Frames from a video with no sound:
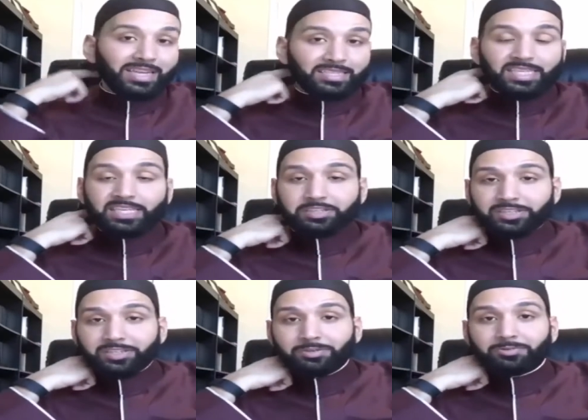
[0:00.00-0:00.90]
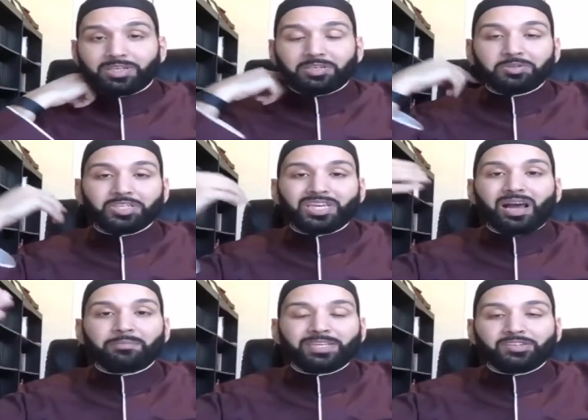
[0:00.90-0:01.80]
That teaches you what you should
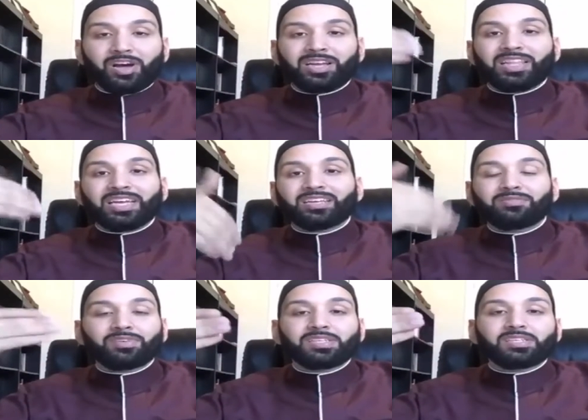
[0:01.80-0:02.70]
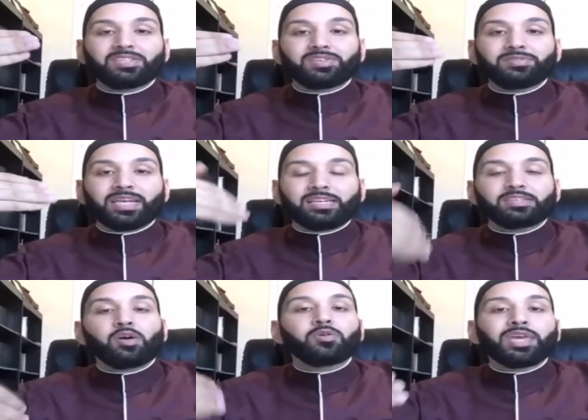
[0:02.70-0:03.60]
not be taught, that convinces you that
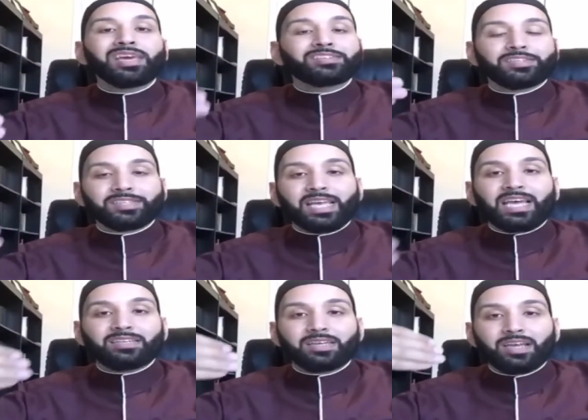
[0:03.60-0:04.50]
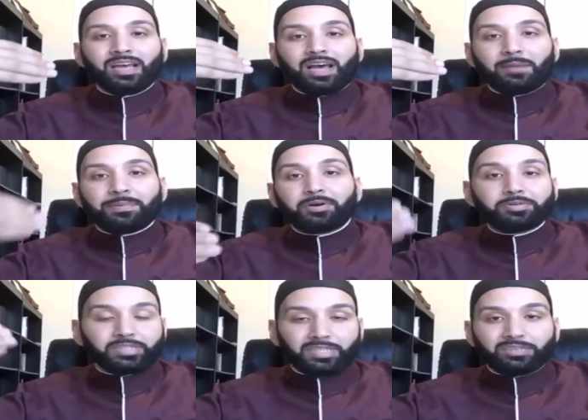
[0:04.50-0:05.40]
it's okay to stand
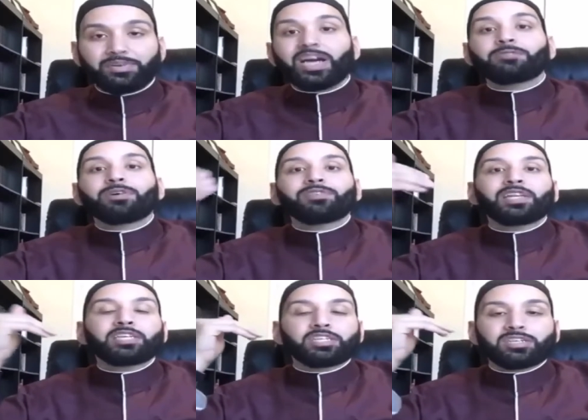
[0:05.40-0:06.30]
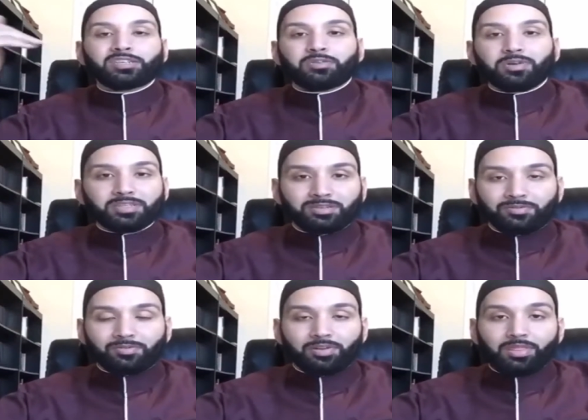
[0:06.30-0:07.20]
opposed to divine revelation and so on and so
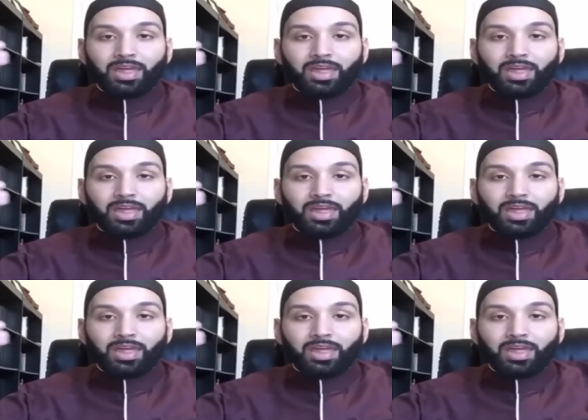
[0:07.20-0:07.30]
forth.